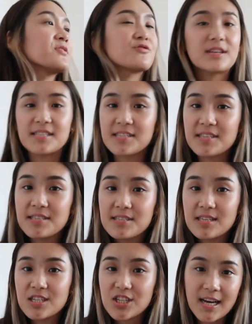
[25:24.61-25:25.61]

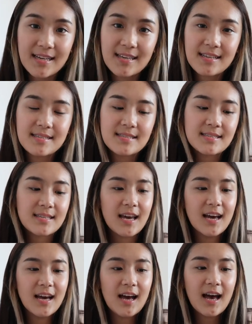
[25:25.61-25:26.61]
dresses, jackets,
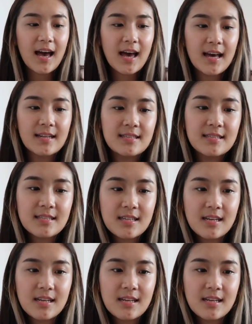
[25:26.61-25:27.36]
and